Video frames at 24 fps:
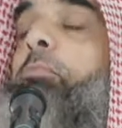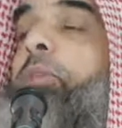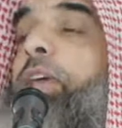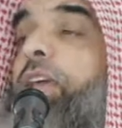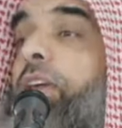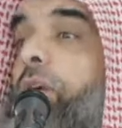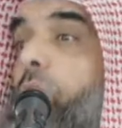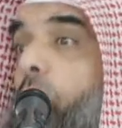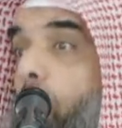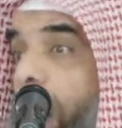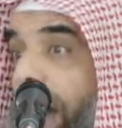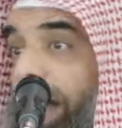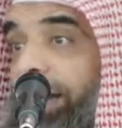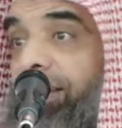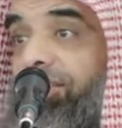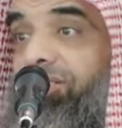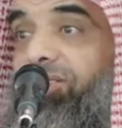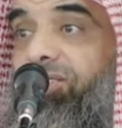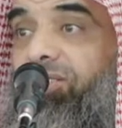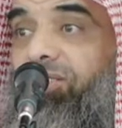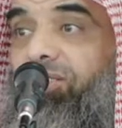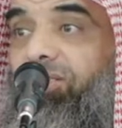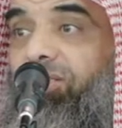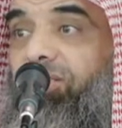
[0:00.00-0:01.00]
me
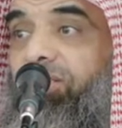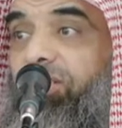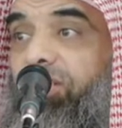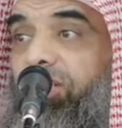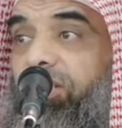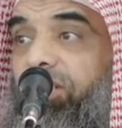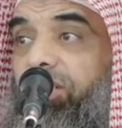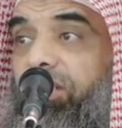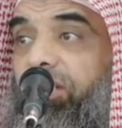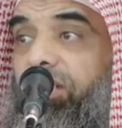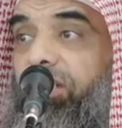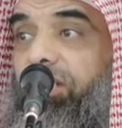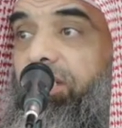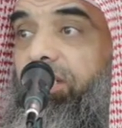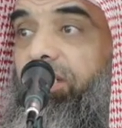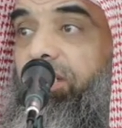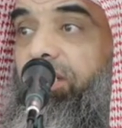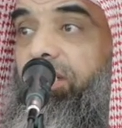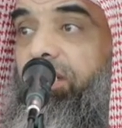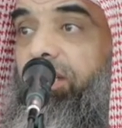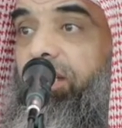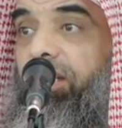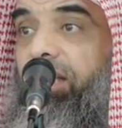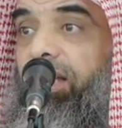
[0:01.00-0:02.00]
once,
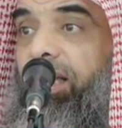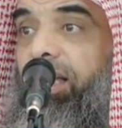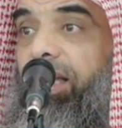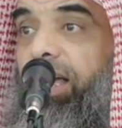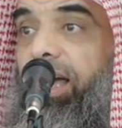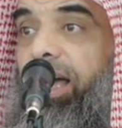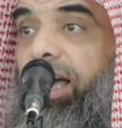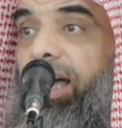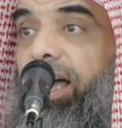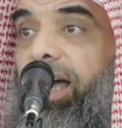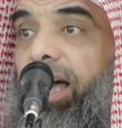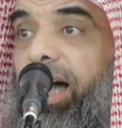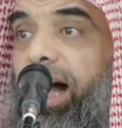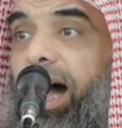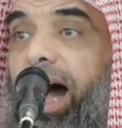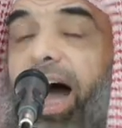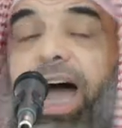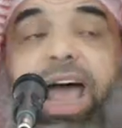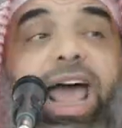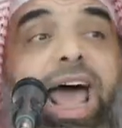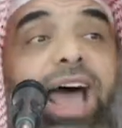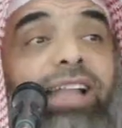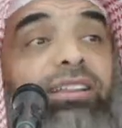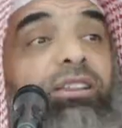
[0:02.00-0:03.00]

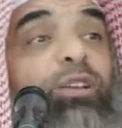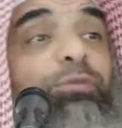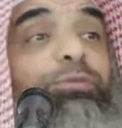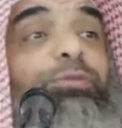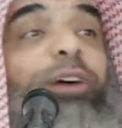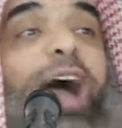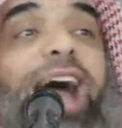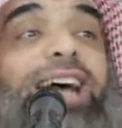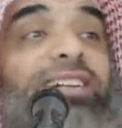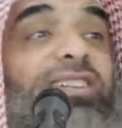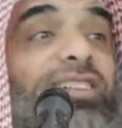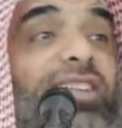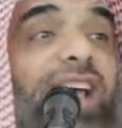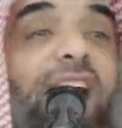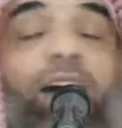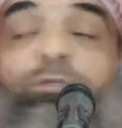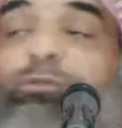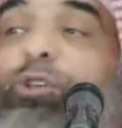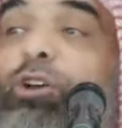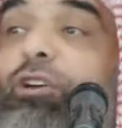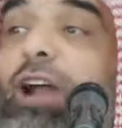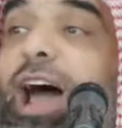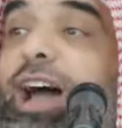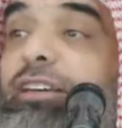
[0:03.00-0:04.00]
I had to fast
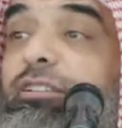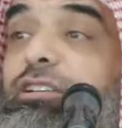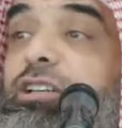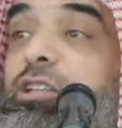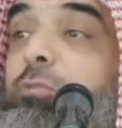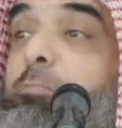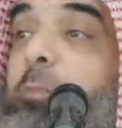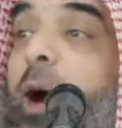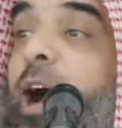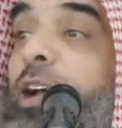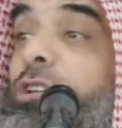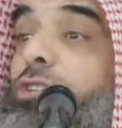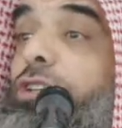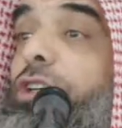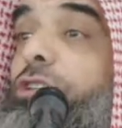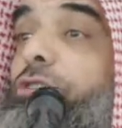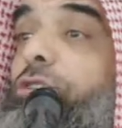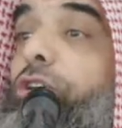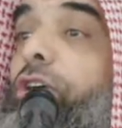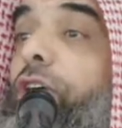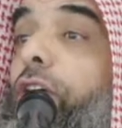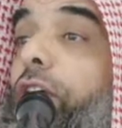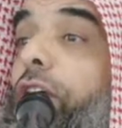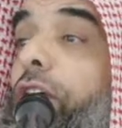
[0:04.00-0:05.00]
after I responded
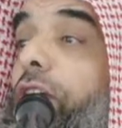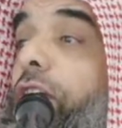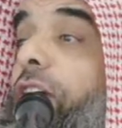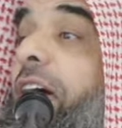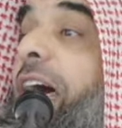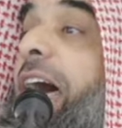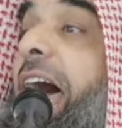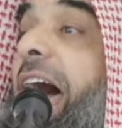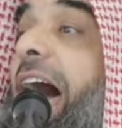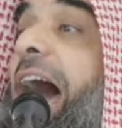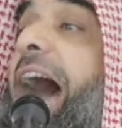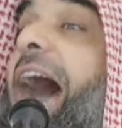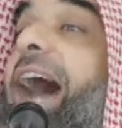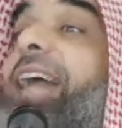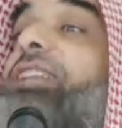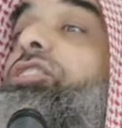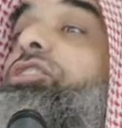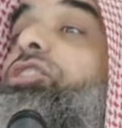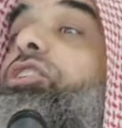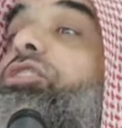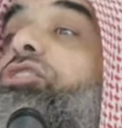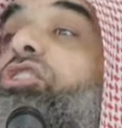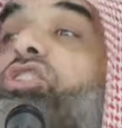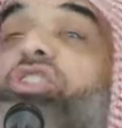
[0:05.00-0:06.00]
to her,
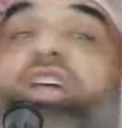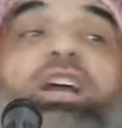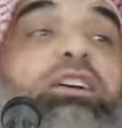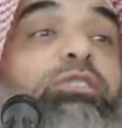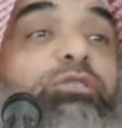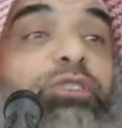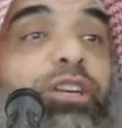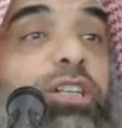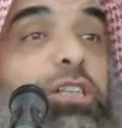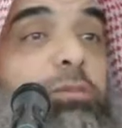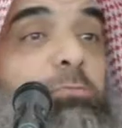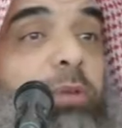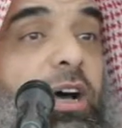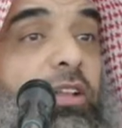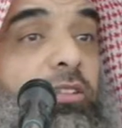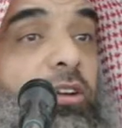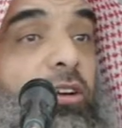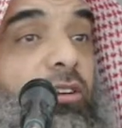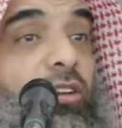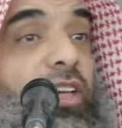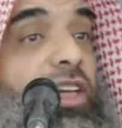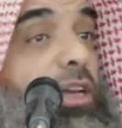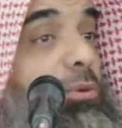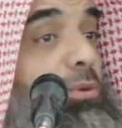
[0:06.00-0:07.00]
at your service,
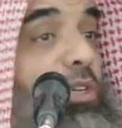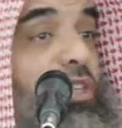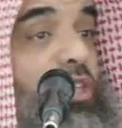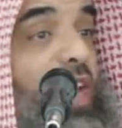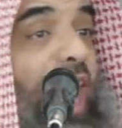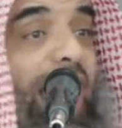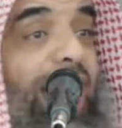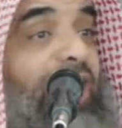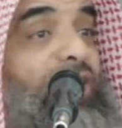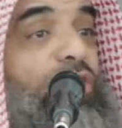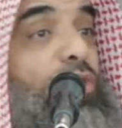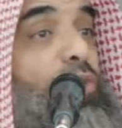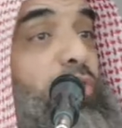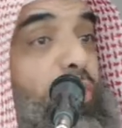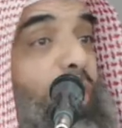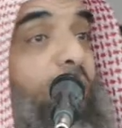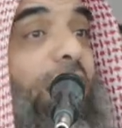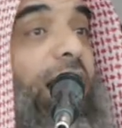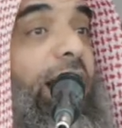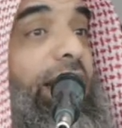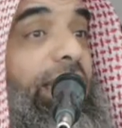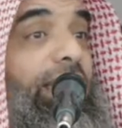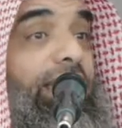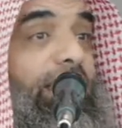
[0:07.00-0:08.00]
mother. He was asked
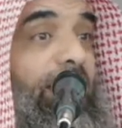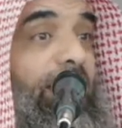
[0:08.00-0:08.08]
why.